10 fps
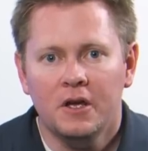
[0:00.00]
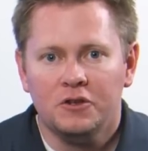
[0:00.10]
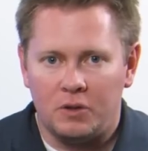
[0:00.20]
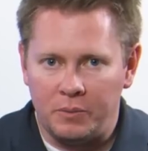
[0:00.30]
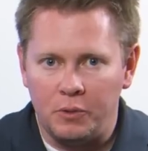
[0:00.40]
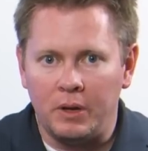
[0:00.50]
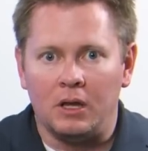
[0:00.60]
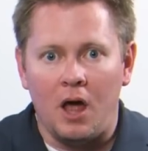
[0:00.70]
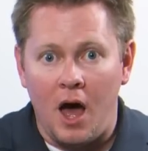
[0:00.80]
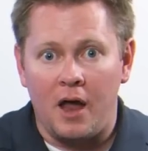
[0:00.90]
So I'm doing a
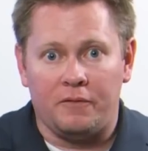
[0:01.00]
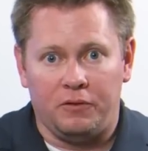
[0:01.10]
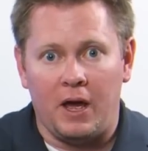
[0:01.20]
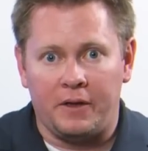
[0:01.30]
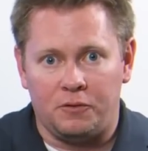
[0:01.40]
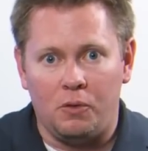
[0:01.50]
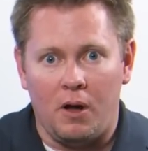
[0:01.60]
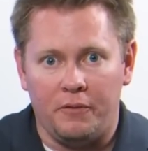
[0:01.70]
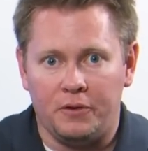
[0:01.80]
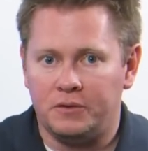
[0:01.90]
lot of flying through
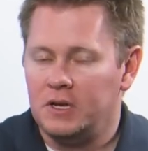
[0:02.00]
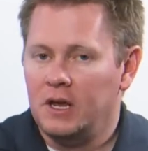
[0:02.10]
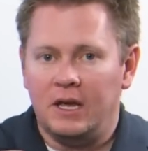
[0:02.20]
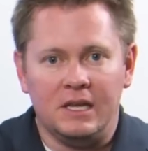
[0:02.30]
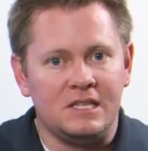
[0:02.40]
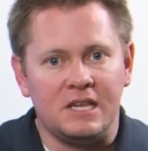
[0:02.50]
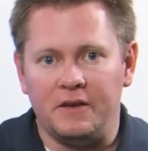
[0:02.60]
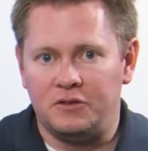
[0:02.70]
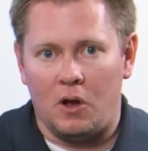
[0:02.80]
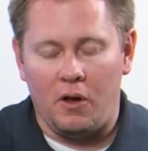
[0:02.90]
all of those. It
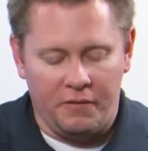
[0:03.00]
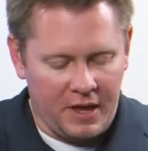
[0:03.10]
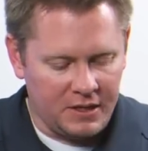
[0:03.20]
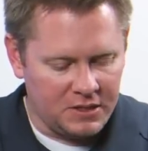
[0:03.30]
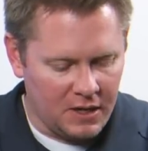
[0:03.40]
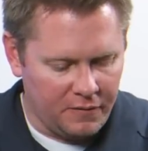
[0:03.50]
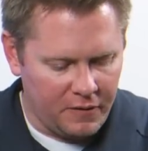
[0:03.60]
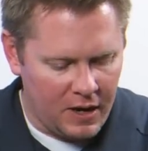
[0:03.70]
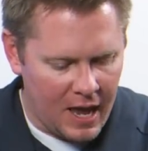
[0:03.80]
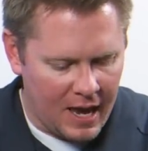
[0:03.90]
saves all of that stuff.
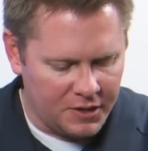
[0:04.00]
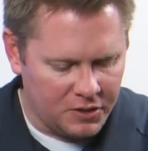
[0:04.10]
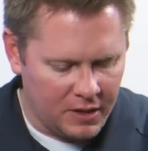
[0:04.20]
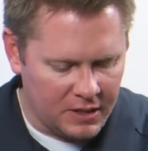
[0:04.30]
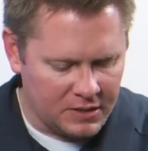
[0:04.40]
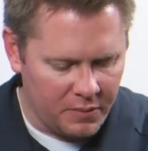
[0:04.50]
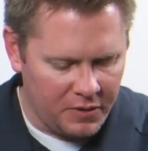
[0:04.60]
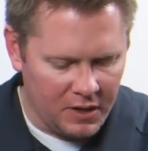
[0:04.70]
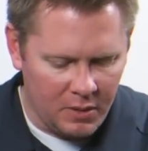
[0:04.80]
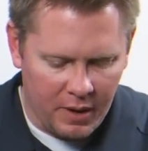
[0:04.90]
And actually, as I'm
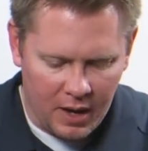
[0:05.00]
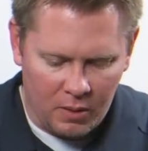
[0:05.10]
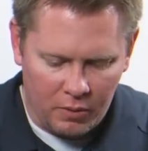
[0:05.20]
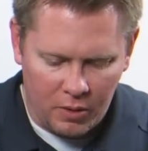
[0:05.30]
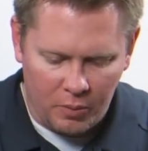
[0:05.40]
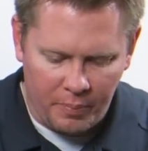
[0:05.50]
thinking about it, I want to go